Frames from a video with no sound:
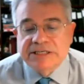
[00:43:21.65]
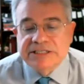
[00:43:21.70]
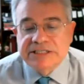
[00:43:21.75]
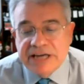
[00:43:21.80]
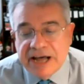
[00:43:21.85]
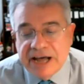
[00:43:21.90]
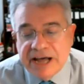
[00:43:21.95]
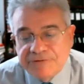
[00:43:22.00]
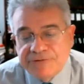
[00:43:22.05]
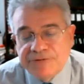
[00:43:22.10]

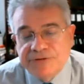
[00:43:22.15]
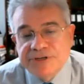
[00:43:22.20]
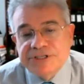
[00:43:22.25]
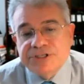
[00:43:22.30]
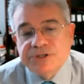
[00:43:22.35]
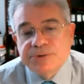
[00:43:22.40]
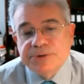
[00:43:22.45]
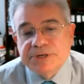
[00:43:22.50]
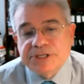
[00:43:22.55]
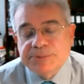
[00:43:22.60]
deference
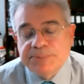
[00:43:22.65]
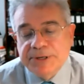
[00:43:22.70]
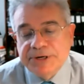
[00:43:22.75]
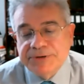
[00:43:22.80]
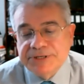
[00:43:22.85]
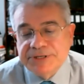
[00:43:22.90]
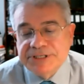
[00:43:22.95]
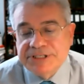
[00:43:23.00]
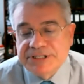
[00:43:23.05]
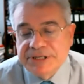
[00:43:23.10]
to
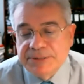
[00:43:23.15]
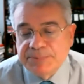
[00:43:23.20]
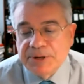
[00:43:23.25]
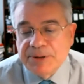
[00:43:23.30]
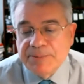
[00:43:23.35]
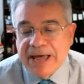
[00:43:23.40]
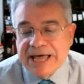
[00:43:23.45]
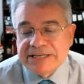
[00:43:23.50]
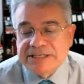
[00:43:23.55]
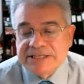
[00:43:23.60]
experienced
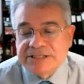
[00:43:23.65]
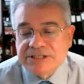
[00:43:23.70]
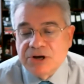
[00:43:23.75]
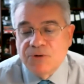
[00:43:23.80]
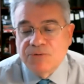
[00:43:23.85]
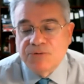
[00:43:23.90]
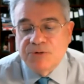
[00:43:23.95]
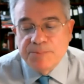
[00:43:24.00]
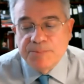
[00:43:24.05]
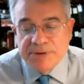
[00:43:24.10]
diplomats
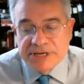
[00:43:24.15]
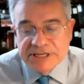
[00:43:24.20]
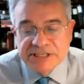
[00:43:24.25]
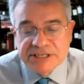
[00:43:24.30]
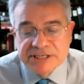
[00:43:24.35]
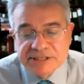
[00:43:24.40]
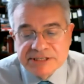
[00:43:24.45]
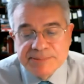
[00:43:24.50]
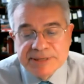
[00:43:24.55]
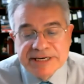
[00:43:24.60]
over
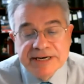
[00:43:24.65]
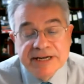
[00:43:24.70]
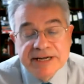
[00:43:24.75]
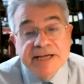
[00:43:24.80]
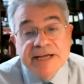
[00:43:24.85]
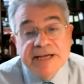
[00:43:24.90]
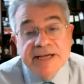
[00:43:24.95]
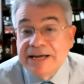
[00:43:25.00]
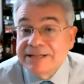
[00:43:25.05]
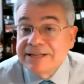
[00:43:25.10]
businessmen,
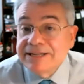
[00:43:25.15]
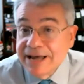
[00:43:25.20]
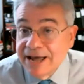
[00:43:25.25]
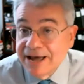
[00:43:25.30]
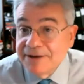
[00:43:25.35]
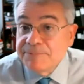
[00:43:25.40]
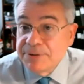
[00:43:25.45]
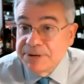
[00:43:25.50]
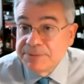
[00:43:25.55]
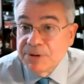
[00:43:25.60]
and they
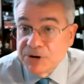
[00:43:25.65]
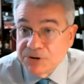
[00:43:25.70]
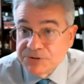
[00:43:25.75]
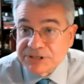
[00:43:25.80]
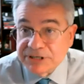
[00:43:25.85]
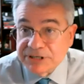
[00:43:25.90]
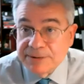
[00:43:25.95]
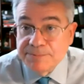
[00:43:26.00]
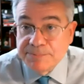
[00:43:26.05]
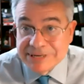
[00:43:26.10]
have been
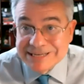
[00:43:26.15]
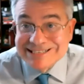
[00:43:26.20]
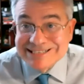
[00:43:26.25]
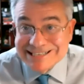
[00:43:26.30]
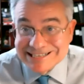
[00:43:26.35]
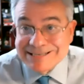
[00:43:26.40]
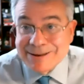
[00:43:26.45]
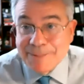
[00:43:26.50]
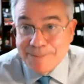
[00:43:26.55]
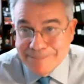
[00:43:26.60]
mostly
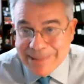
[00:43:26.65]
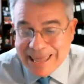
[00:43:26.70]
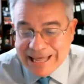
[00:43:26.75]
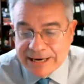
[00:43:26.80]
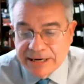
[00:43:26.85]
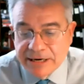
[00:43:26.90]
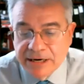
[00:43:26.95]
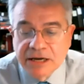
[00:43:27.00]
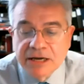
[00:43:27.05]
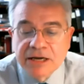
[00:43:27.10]

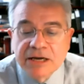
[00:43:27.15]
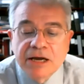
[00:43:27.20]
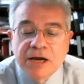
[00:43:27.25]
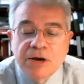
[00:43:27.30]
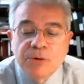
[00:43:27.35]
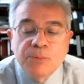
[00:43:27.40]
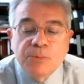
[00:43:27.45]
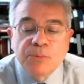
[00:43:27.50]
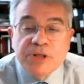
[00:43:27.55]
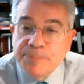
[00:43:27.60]
businessmen
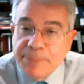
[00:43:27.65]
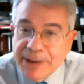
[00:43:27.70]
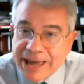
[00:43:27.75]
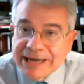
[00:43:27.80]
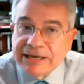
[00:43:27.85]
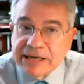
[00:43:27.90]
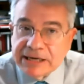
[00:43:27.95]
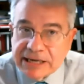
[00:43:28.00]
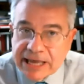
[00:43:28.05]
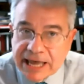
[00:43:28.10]
with
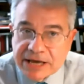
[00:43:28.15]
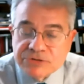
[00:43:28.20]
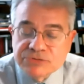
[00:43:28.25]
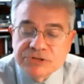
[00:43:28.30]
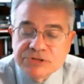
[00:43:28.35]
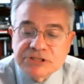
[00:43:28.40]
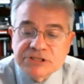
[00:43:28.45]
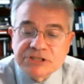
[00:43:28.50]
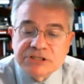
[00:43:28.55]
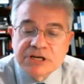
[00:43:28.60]
bank
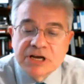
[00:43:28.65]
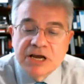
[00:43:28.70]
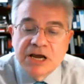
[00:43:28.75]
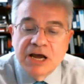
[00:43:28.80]
accounts.